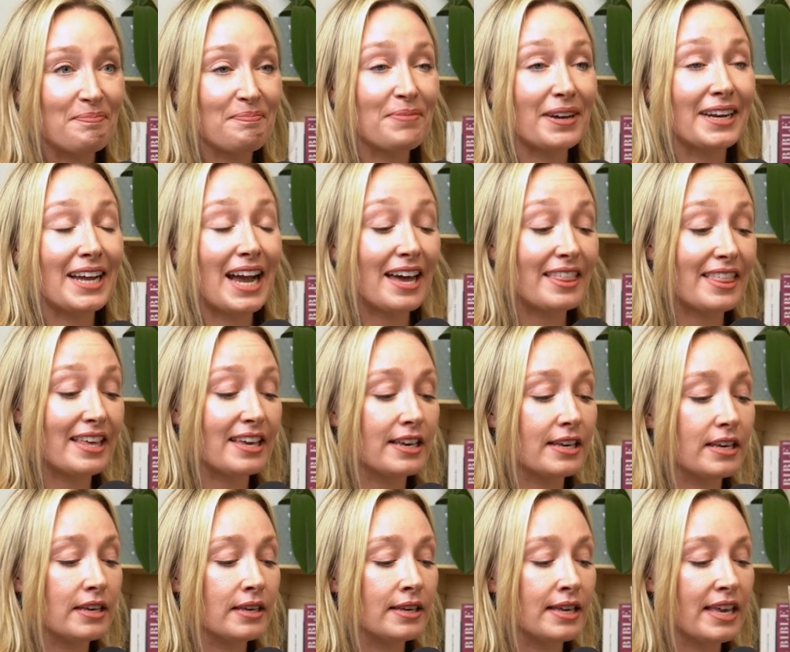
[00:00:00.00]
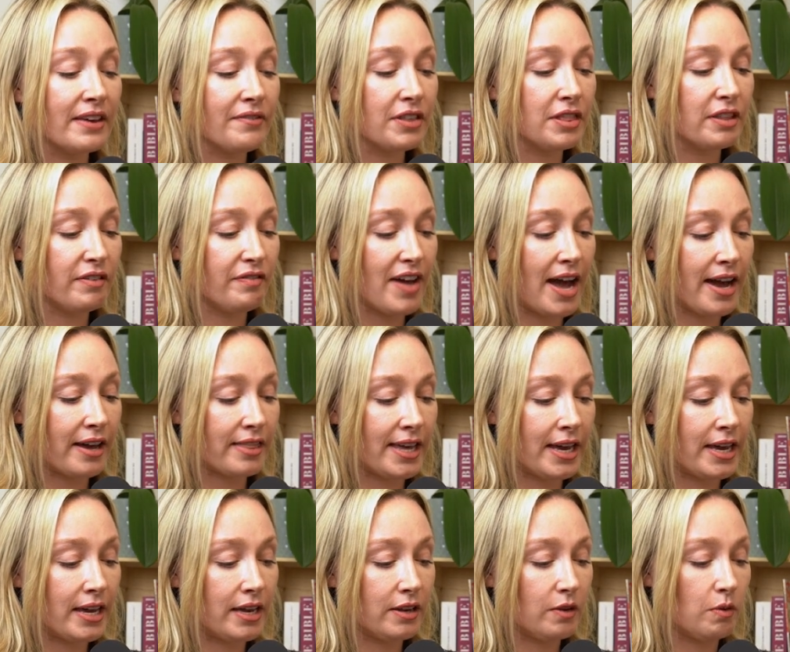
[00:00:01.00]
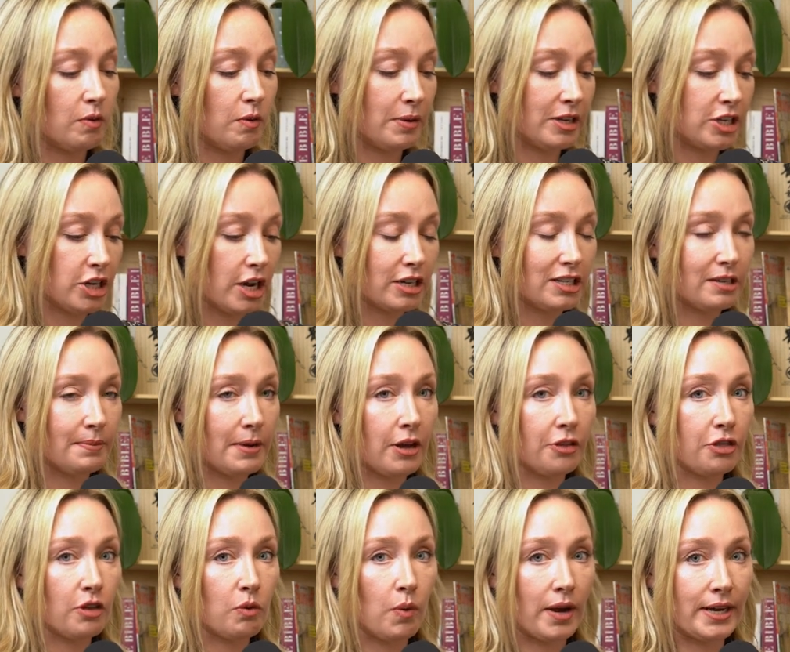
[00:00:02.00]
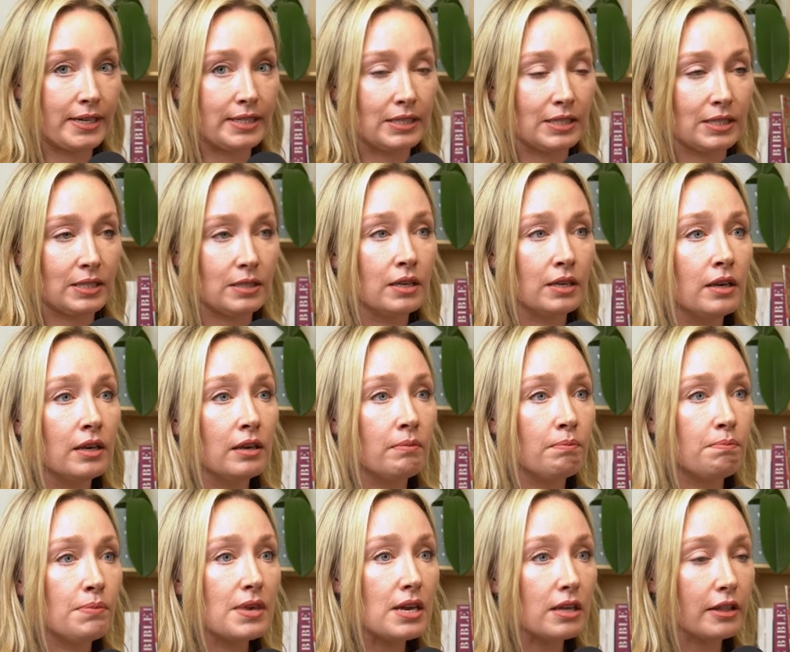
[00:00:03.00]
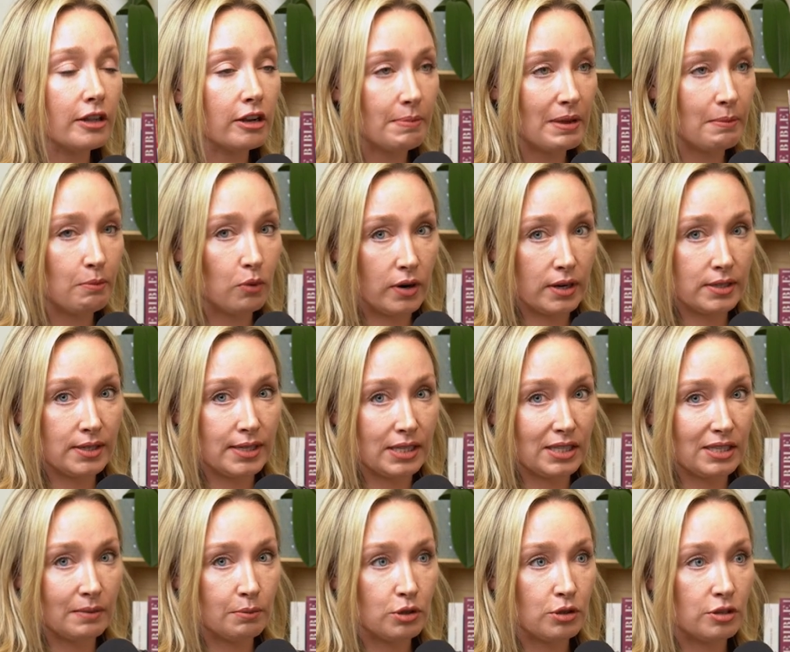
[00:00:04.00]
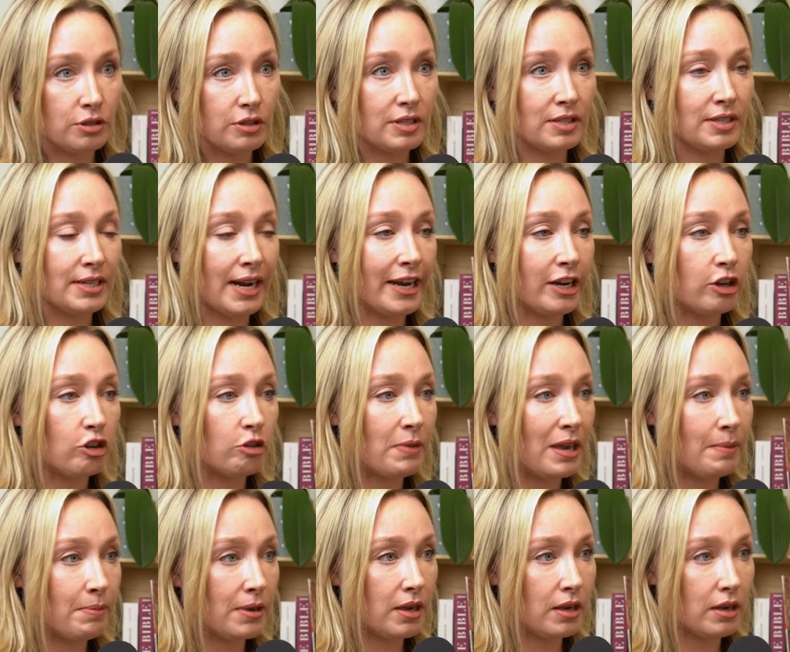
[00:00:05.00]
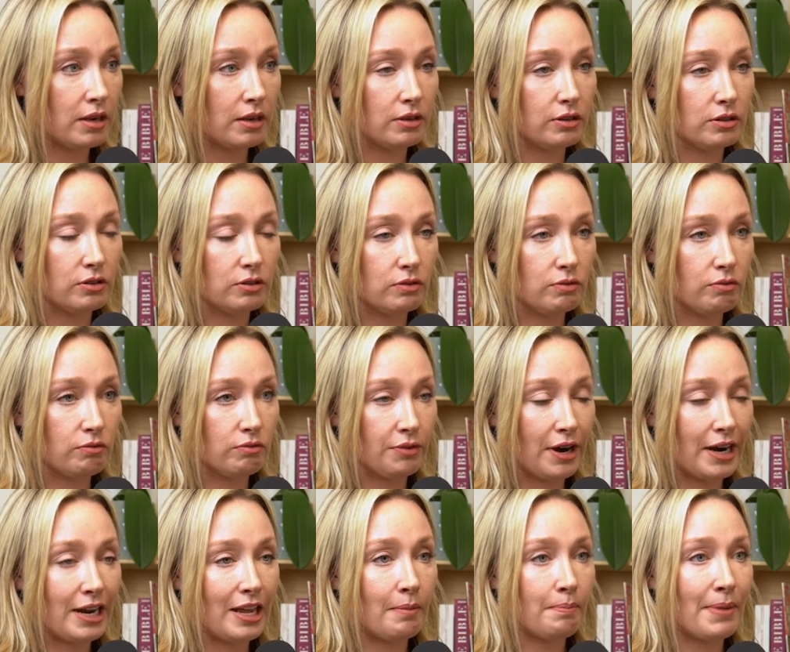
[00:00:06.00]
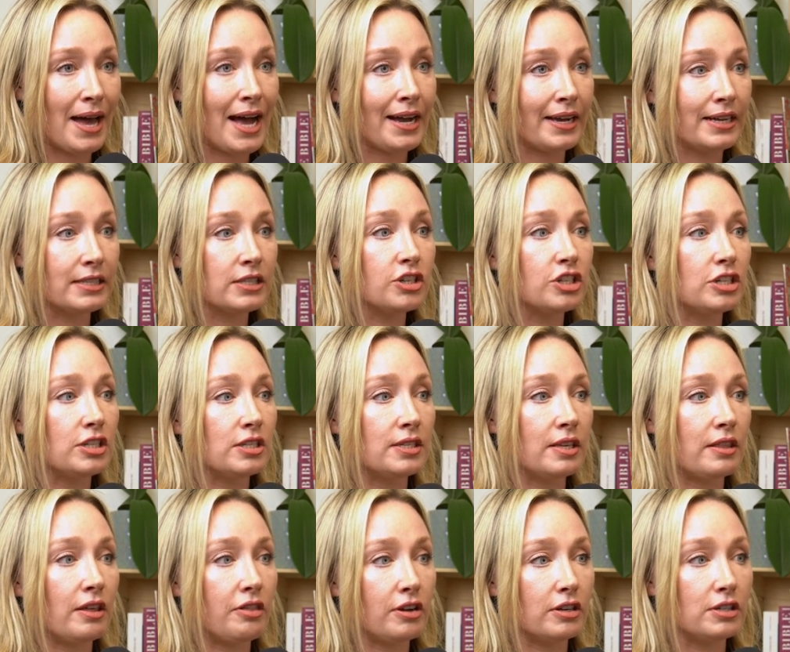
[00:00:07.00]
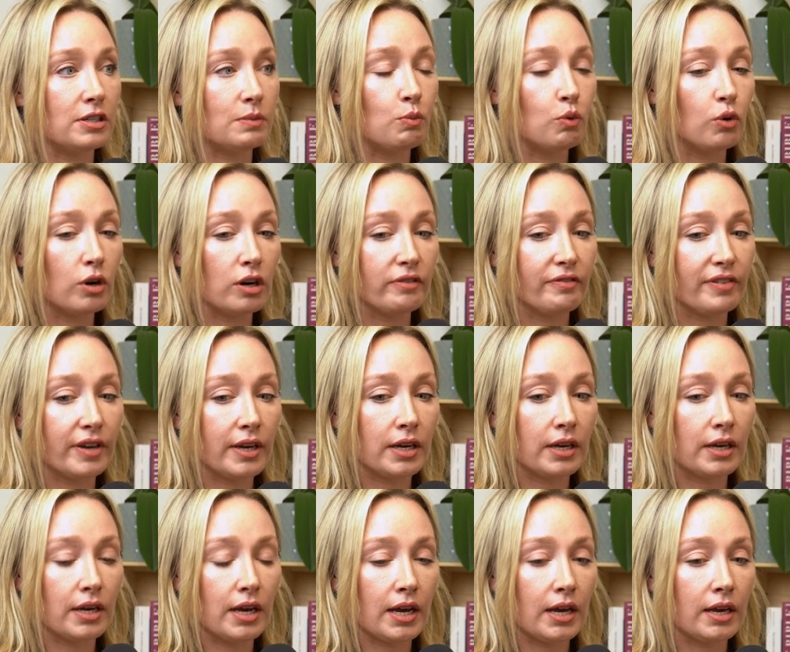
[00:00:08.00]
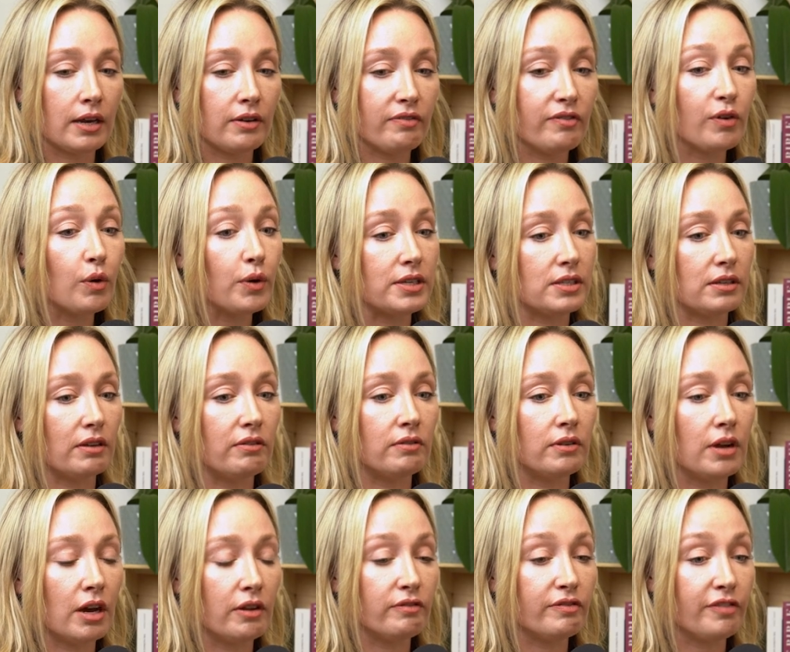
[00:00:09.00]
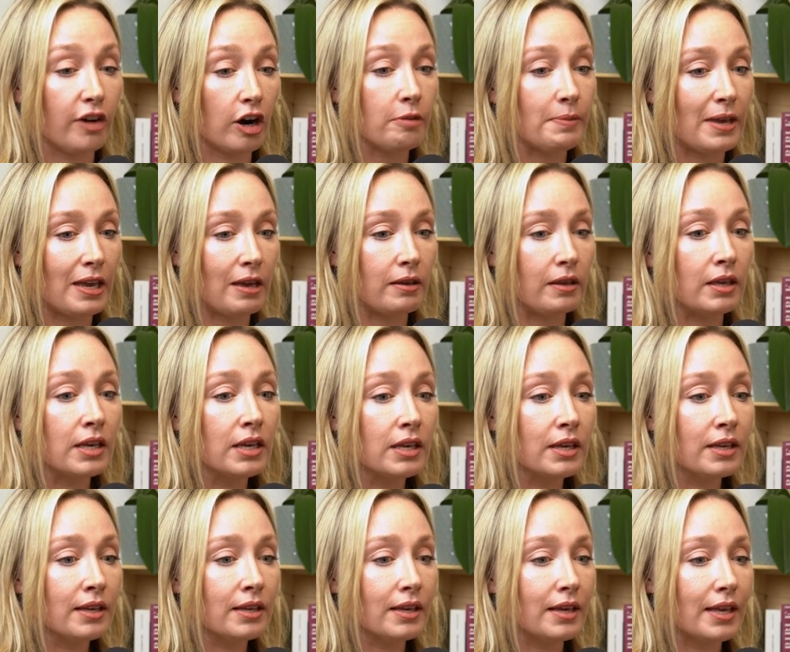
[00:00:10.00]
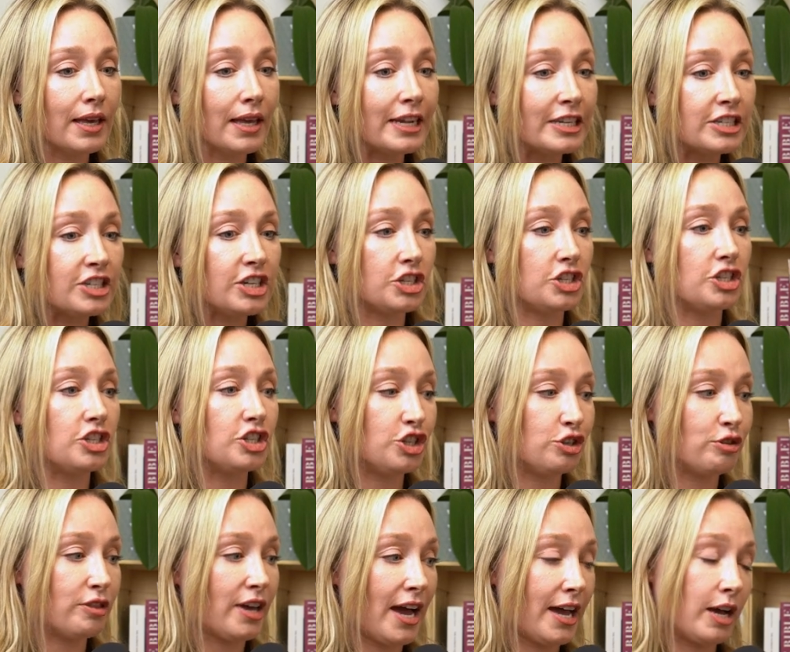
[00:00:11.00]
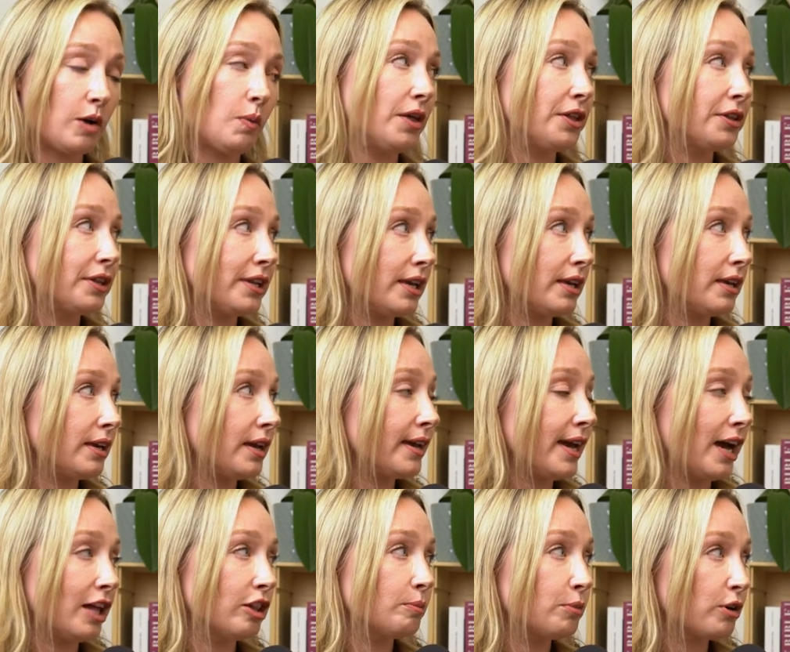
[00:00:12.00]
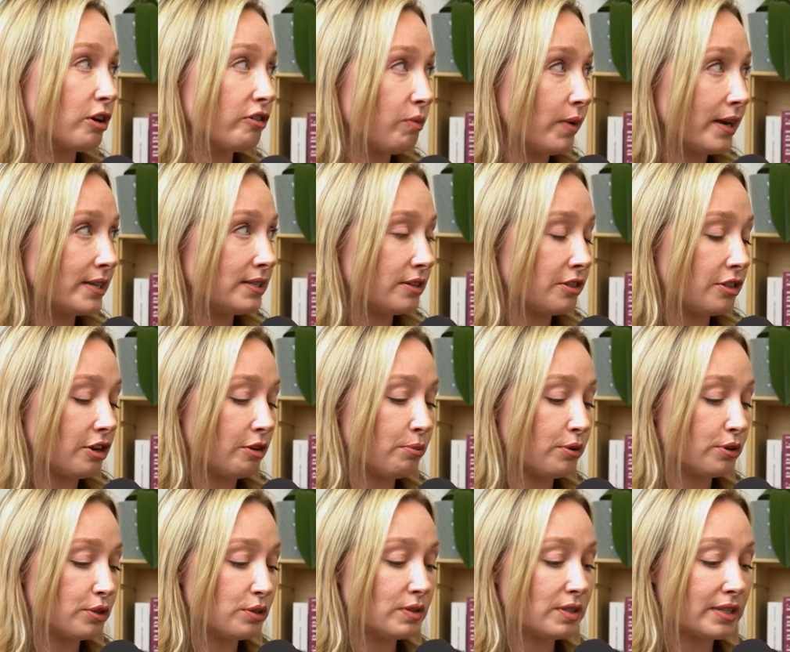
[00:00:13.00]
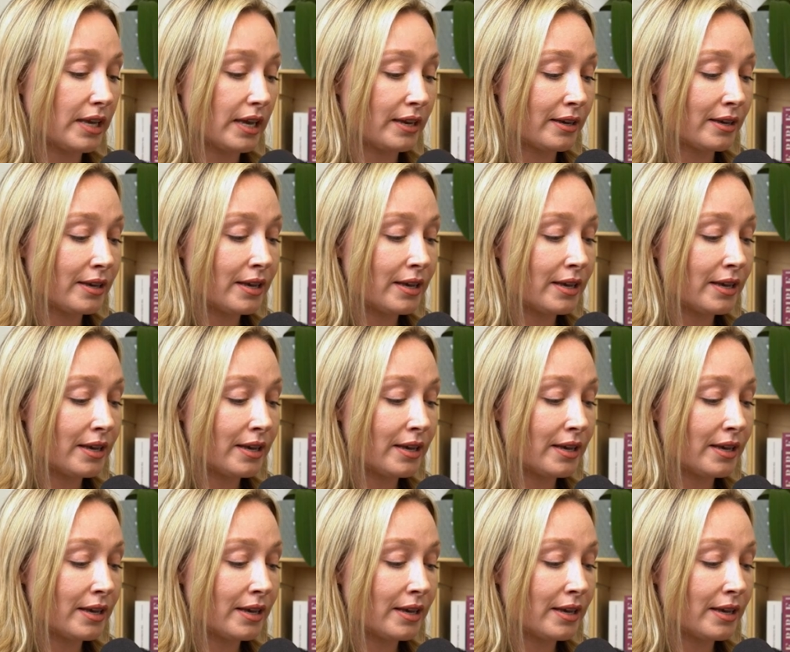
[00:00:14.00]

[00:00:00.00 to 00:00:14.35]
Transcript: I think given the fact that when we talked about the wines being a little bit more accessible, the style maybe reining back, it's good to see that there's more of a focus on farming in addition to the high quality and caliber of wines that they're producing.